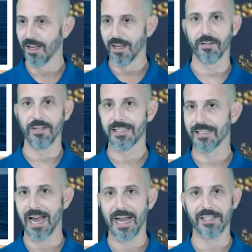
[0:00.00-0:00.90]
So this
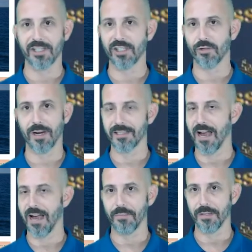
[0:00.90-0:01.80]
guy is stressed
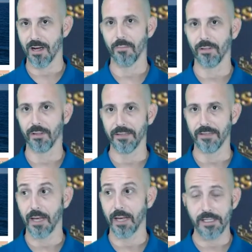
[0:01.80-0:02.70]
out beyond belief.
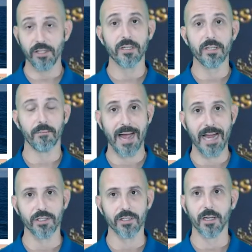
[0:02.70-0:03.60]
And you can
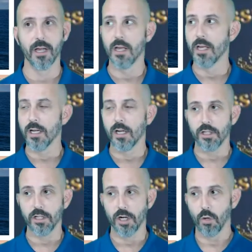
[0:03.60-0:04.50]
imagine,
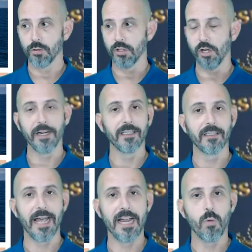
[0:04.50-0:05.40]
you know, during the
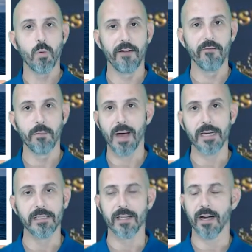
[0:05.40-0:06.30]
day while
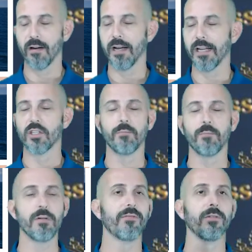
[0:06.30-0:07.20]
everybody's there, it's a
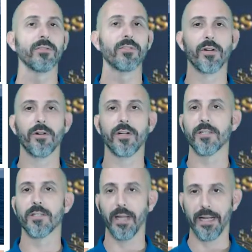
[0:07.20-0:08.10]
beautiful
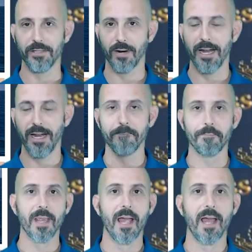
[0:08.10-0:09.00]
tourist place, right?
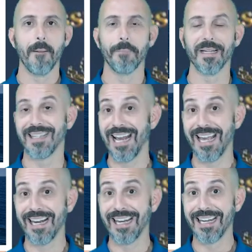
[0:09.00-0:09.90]
But
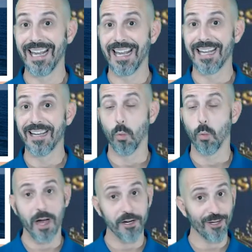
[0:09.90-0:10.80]
then
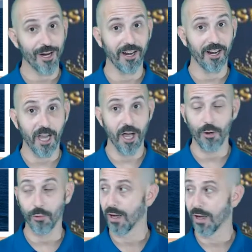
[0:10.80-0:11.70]
while you're there
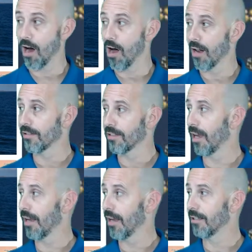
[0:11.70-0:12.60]
alone, all of a
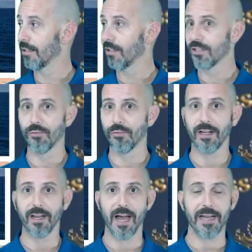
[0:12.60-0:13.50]
sudden you
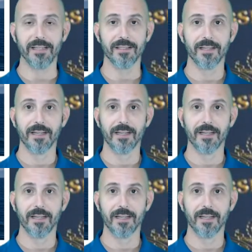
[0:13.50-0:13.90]
realize,